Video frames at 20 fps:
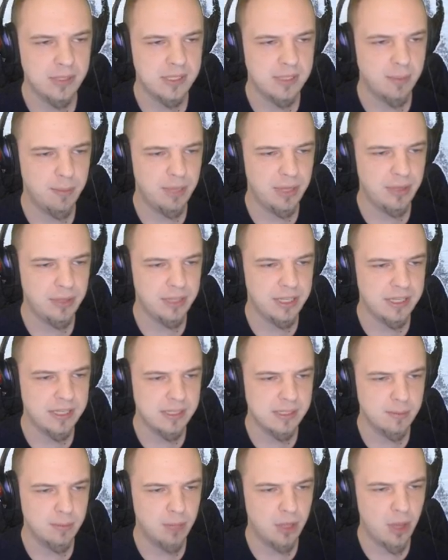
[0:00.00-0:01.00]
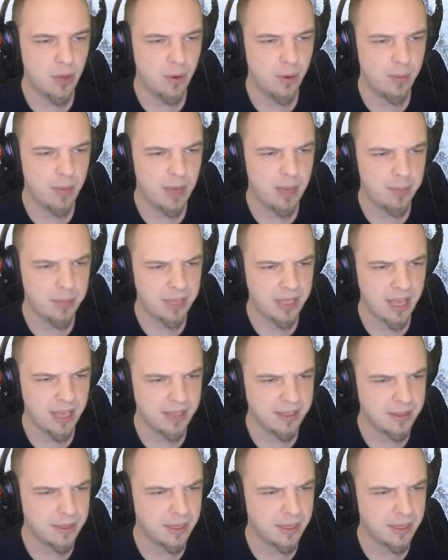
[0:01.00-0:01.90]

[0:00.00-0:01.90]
build some buildings and blow them up